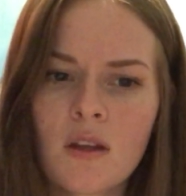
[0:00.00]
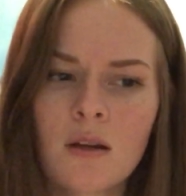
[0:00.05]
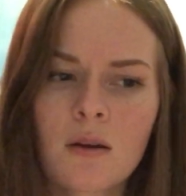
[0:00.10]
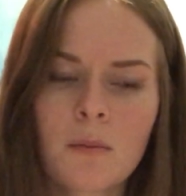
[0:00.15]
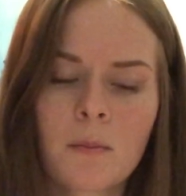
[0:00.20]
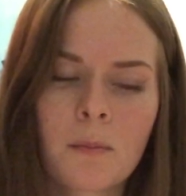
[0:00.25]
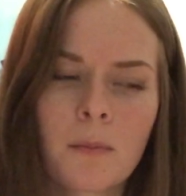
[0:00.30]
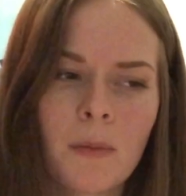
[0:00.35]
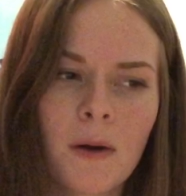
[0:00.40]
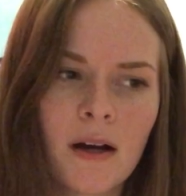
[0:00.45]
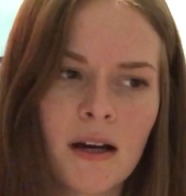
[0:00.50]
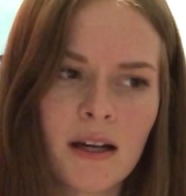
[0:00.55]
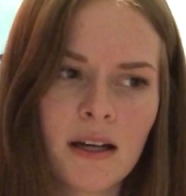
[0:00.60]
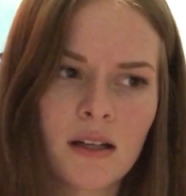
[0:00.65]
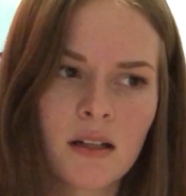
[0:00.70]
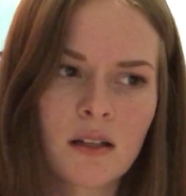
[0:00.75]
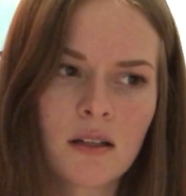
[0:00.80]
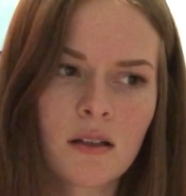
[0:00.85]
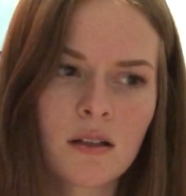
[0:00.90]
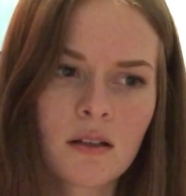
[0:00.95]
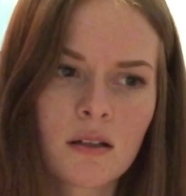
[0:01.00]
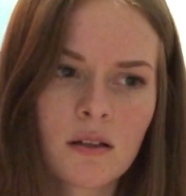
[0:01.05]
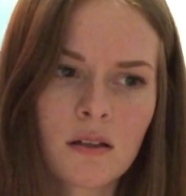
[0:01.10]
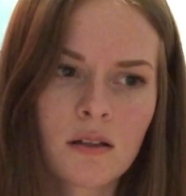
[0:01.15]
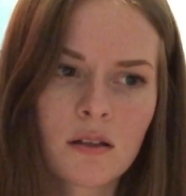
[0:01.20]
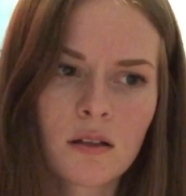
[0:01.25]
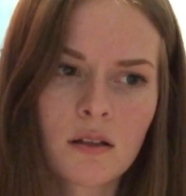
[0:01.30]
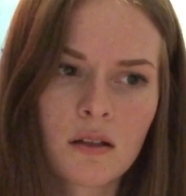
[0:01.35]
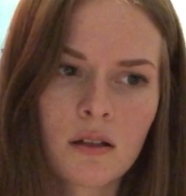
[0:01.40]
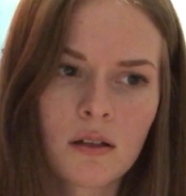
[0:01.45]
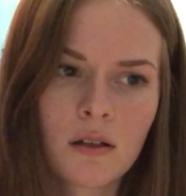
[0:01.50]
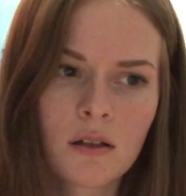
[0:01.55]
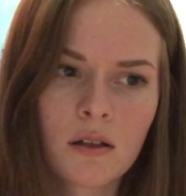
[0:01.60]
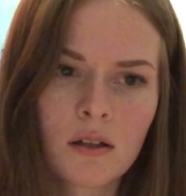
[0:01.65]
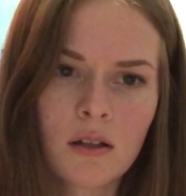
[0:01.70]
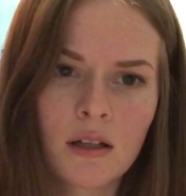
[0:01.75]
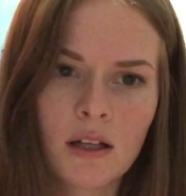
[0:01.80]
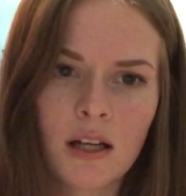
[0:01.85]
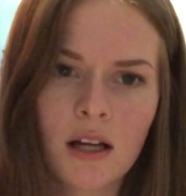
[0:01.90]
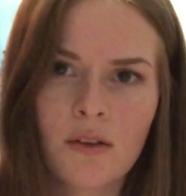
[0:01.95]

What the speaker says: but, and